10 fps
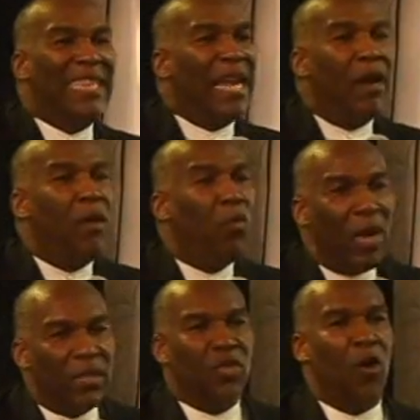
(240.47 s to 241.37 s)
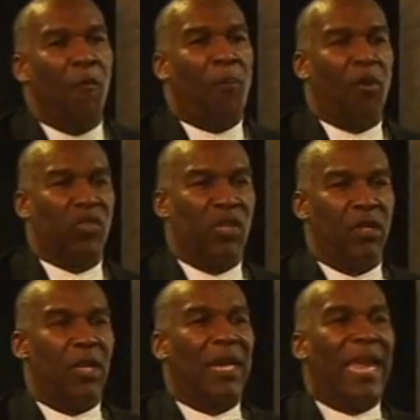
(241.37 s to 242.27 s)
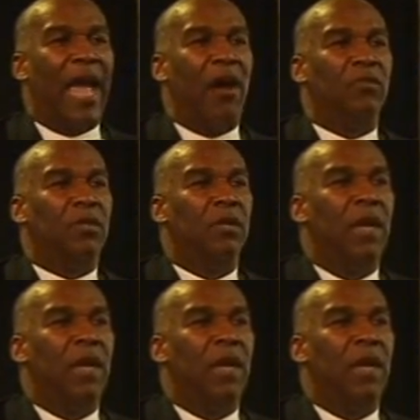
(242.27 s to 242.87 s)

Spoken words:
there was no personal account.